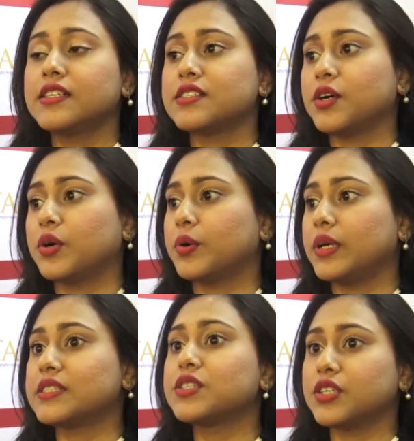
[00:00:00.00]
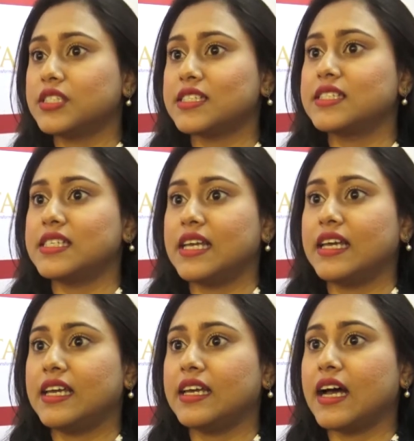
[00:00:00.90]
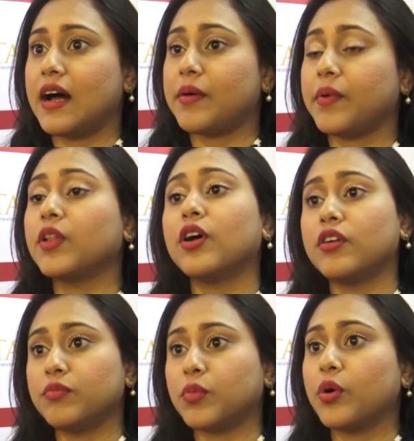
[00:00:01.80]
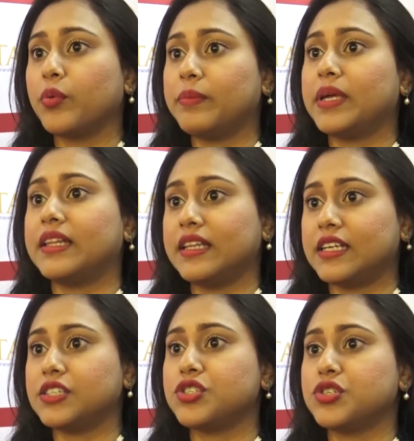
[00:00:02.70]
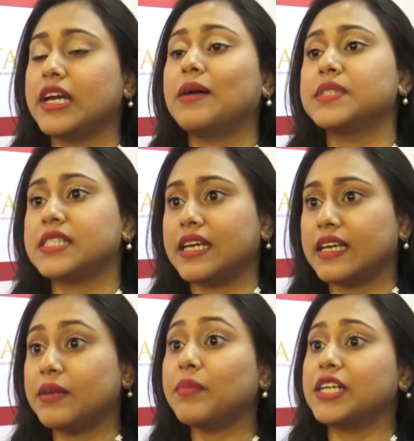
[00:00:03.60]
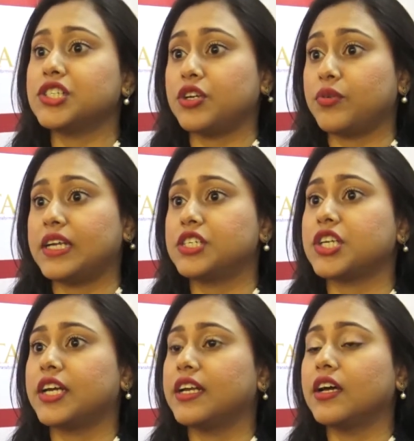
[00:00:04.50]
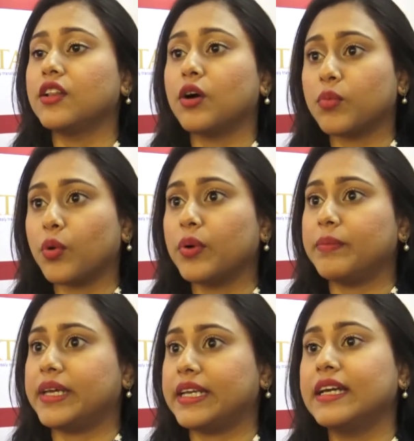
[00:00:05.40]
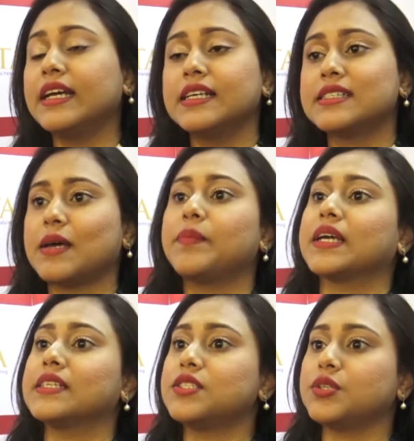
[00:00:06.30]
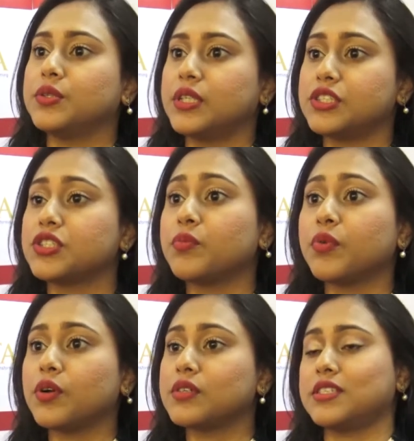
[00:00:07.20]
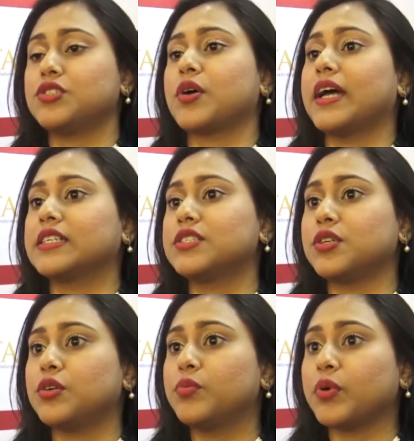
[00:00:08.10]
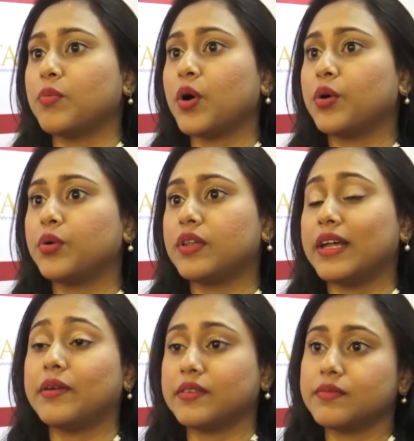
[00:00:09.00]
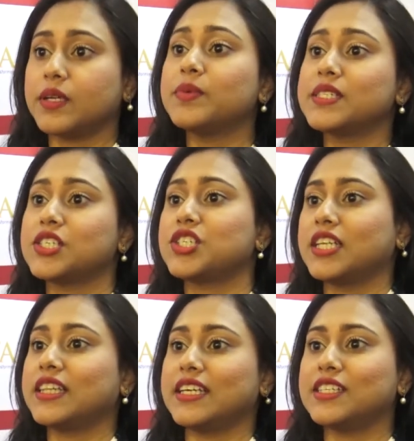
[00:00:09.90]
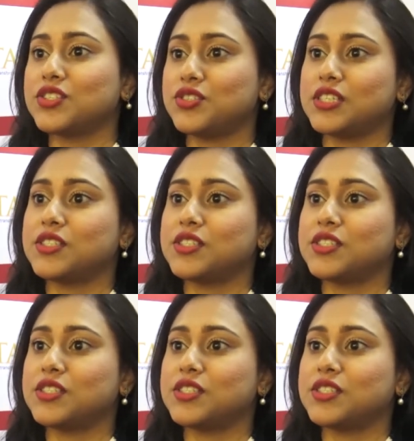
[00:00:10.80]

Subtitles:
So it's good to see a lot of more women in the industry. I'm seeing in my generation a lot more women stepping into leadership roles and trying to promote their position in the industry.